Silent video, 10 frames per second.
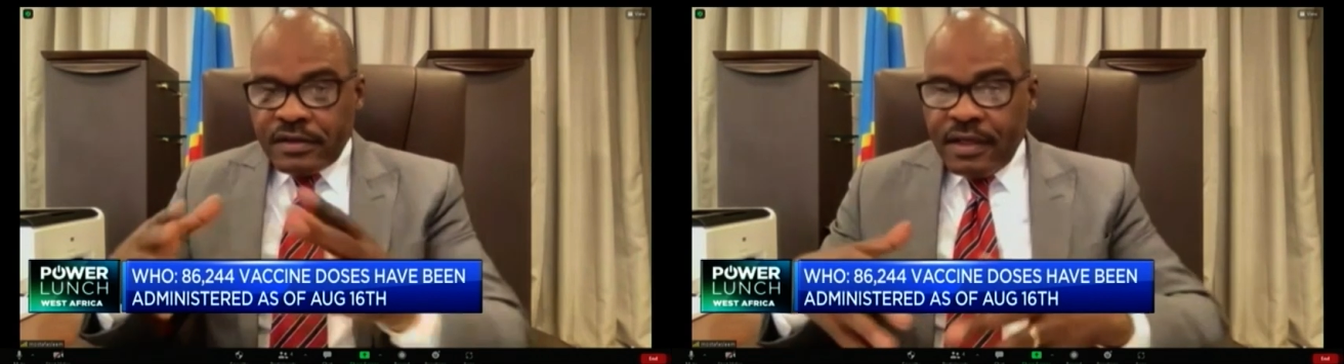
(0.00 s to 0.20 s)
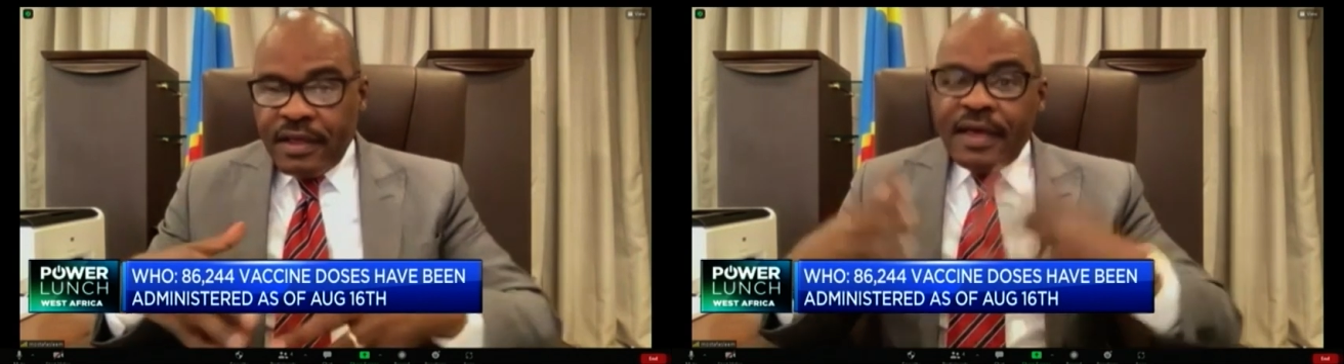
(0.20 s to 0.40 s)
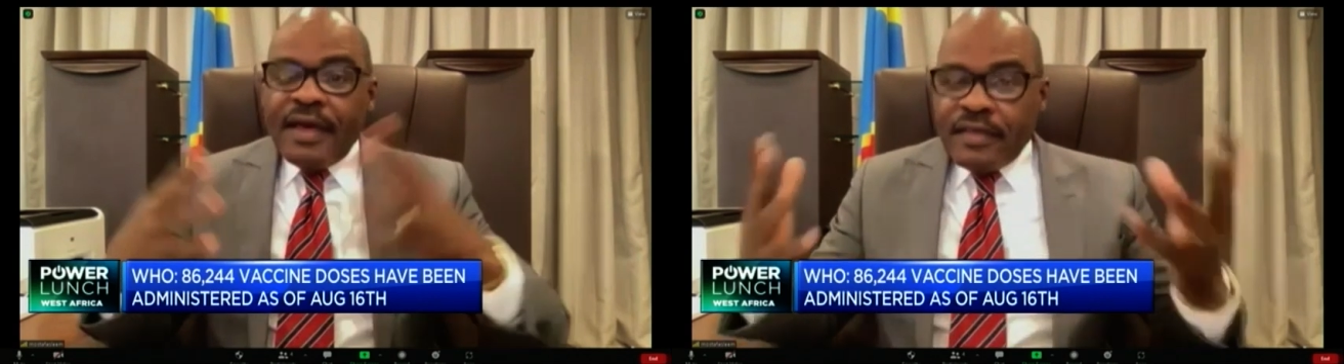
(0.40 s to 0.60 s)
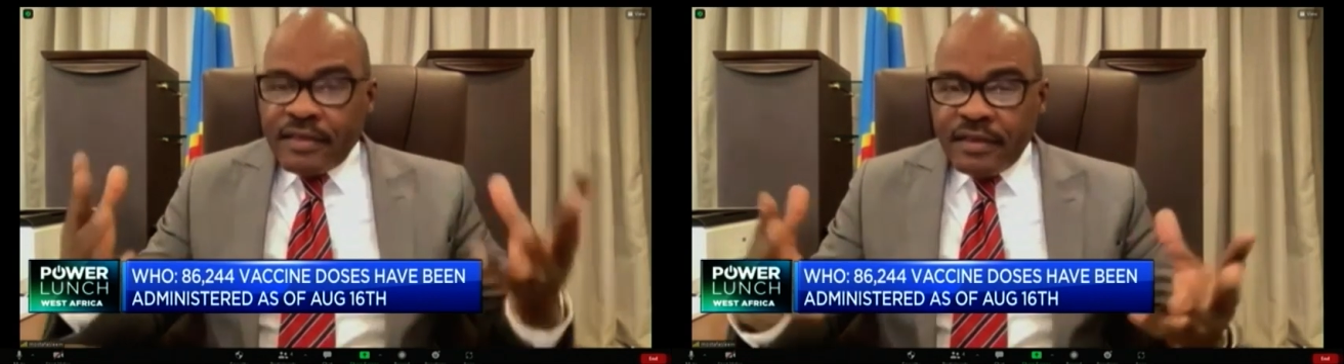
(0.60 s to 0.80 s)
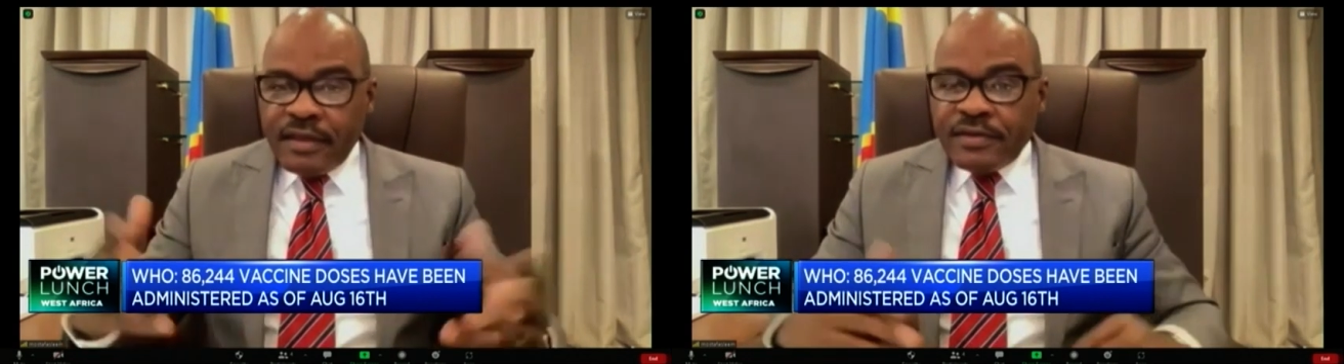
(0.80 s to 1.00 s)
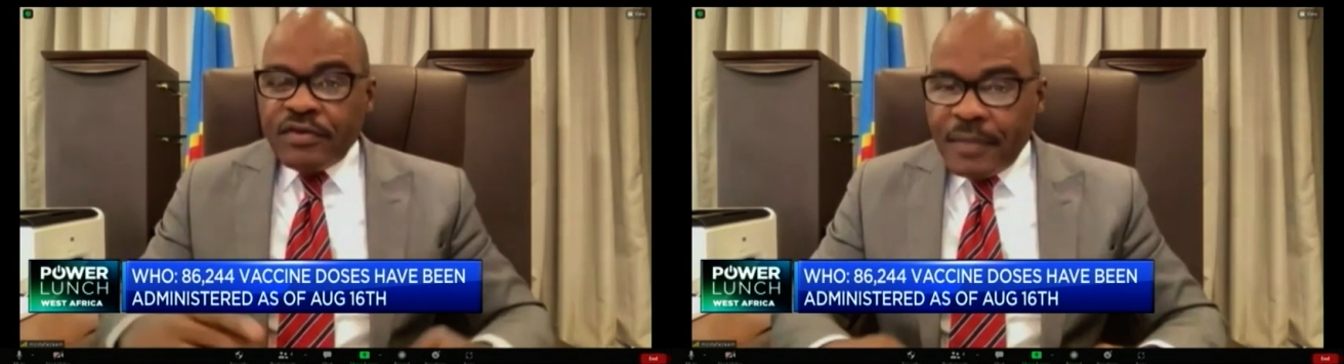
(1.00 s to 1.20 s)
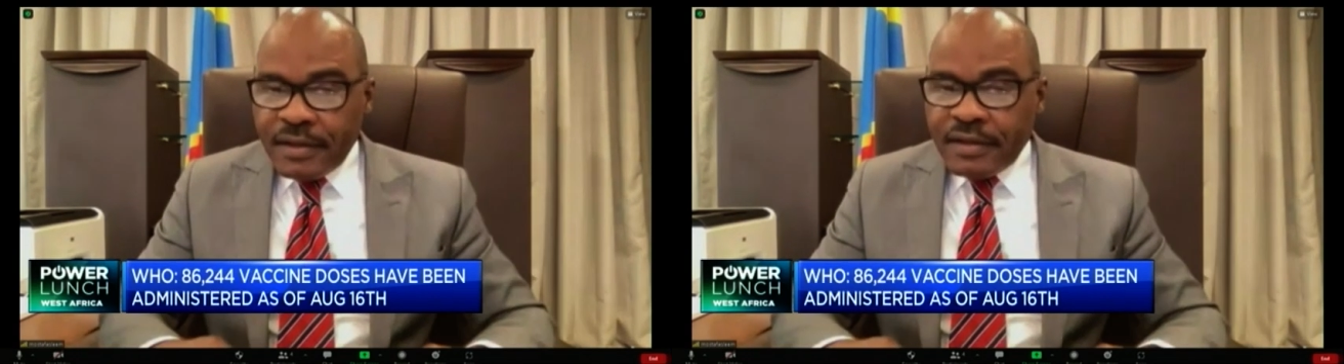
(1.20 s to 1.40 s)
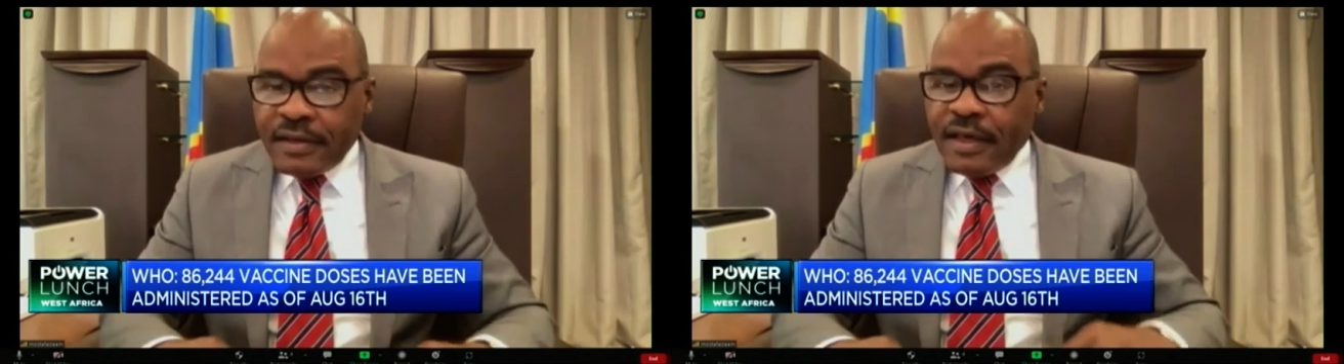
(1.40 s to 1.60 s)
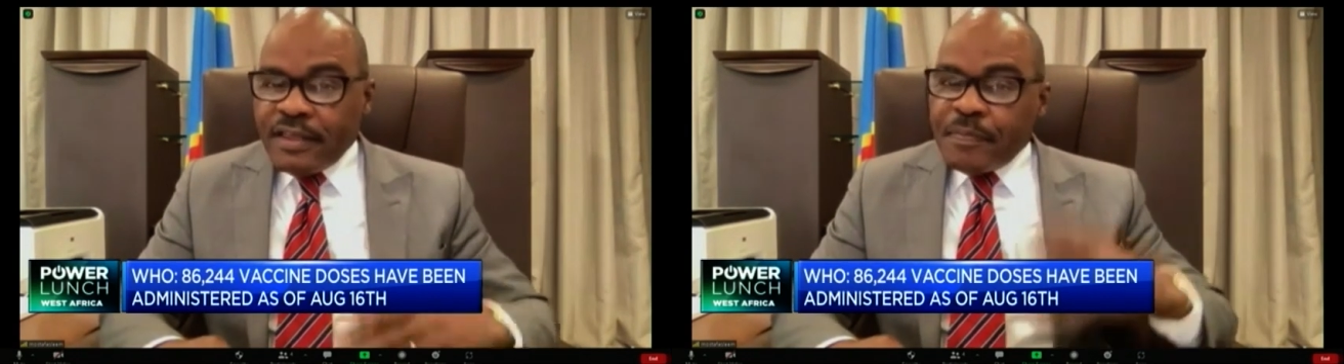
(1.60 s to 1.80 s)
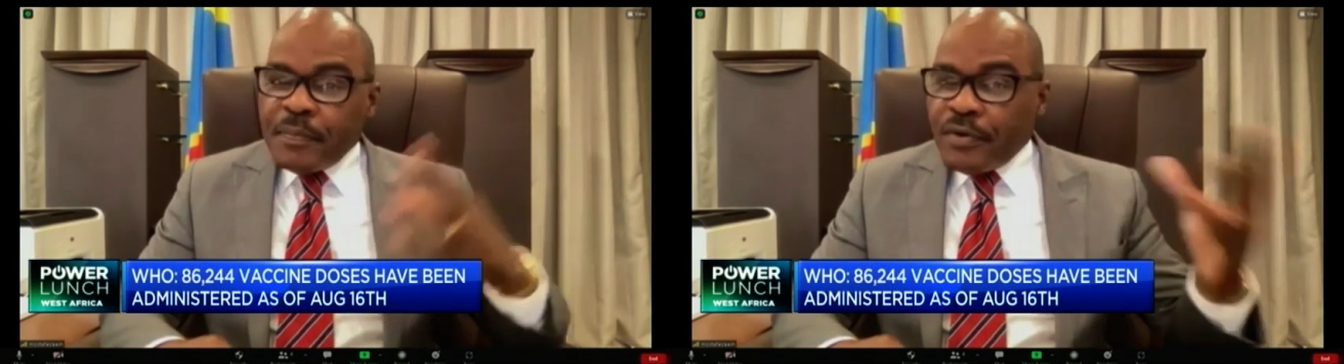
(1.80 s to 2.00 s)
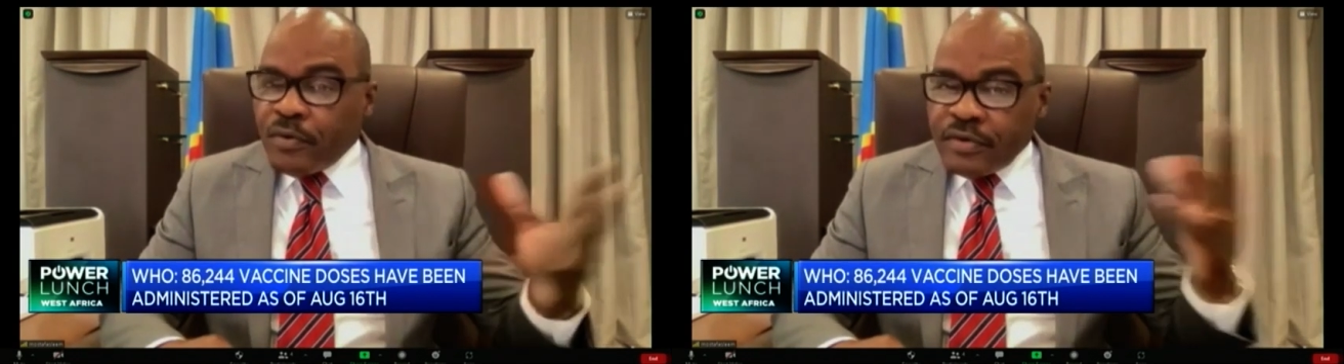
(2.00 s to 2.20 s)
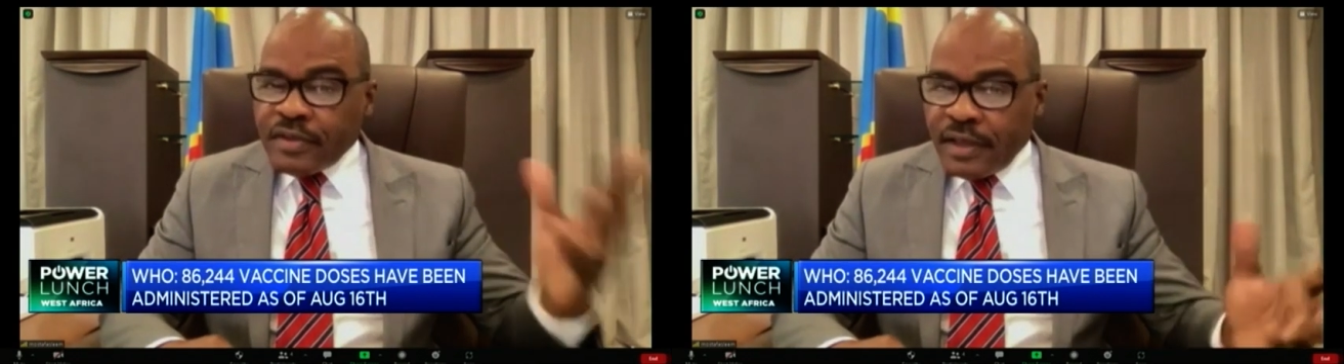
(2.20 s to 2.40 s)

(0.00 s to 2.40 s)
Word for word: as dramatic as people would say.